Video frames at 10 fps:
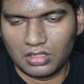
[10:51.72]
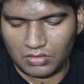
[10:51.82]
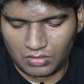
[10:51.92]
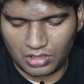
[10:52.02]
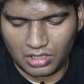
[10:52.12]

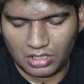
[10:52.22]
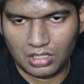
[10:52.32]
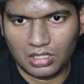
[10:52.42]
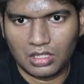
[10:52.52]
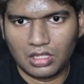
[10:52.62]
Okay,
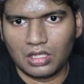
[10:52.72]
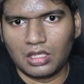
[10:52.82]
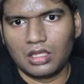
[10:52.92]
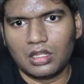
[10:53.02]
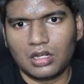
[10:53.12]

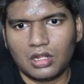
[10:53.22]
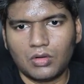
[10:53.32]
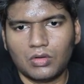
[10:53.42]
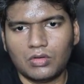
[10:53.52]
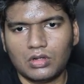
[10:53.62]

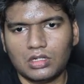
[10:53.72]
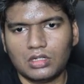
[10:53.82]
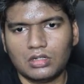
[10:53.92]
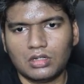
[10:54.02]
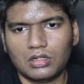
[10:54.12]
now
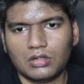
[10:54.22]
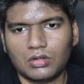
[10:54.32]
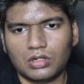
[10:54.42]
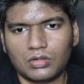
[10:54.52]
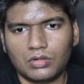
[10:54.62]

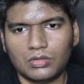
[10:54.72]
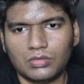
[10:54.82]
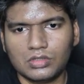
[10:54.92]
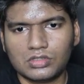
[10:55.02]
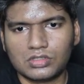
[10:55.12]
what you will
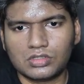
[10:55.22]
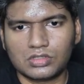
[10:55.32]
do is,